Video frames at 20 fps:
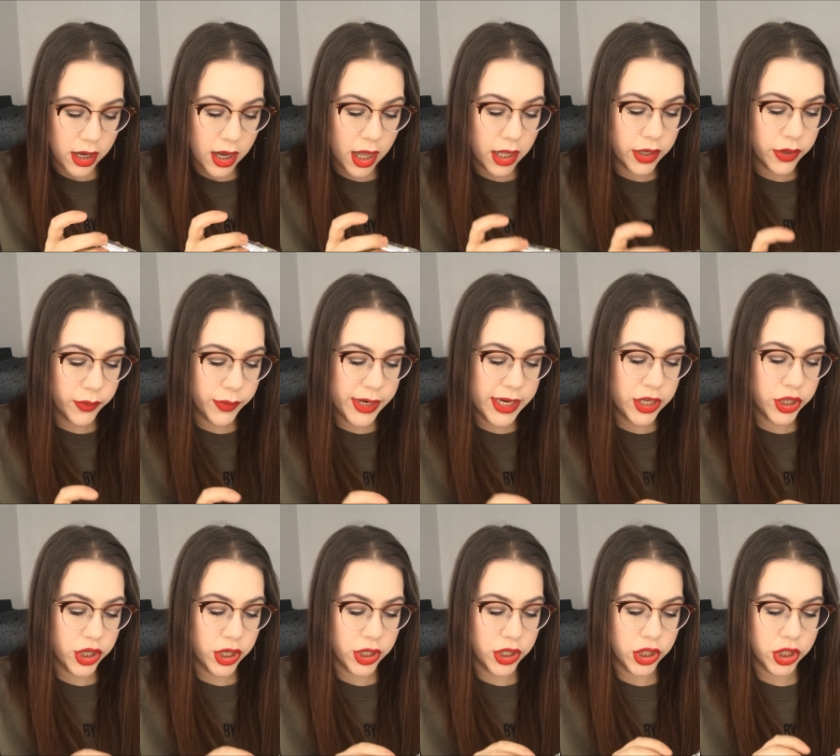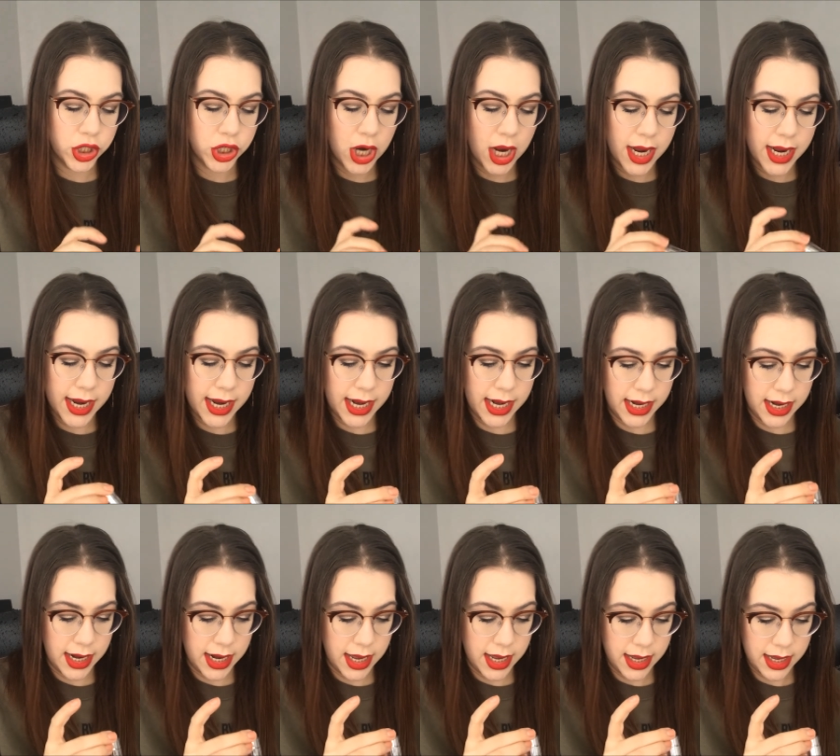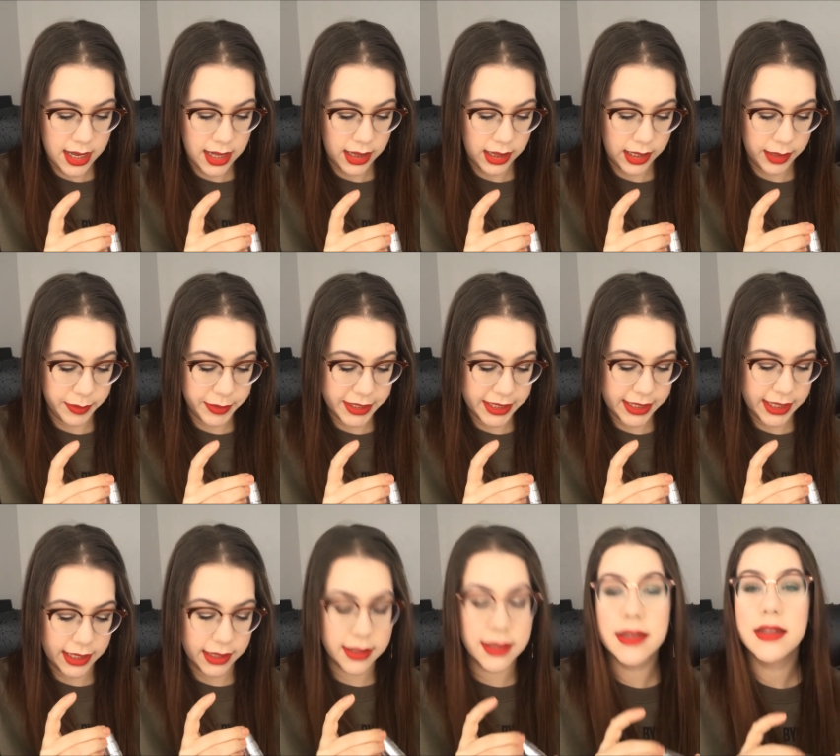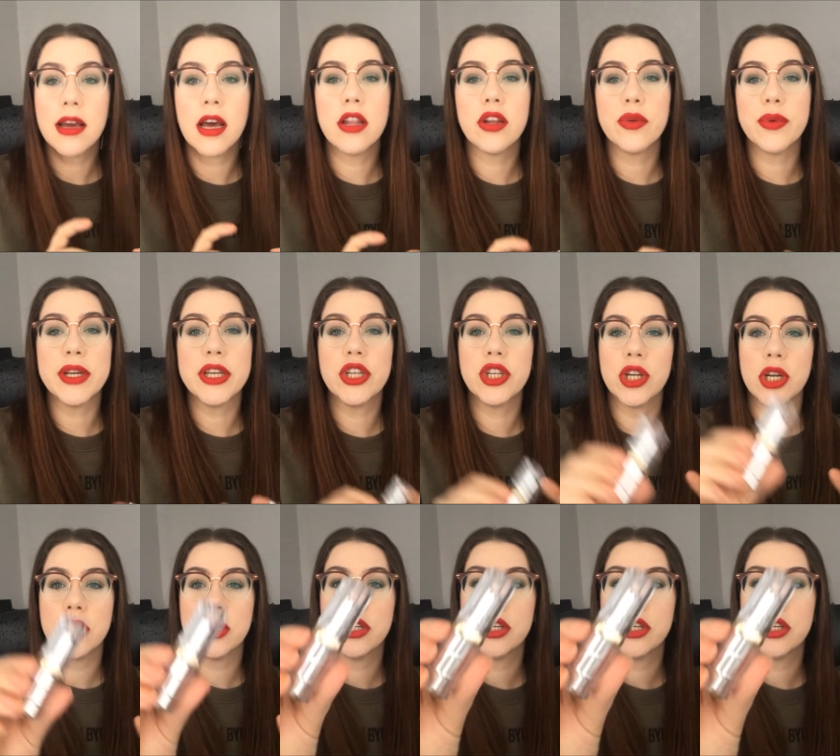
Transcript: Color Riche Shine lipsticks. Color Riche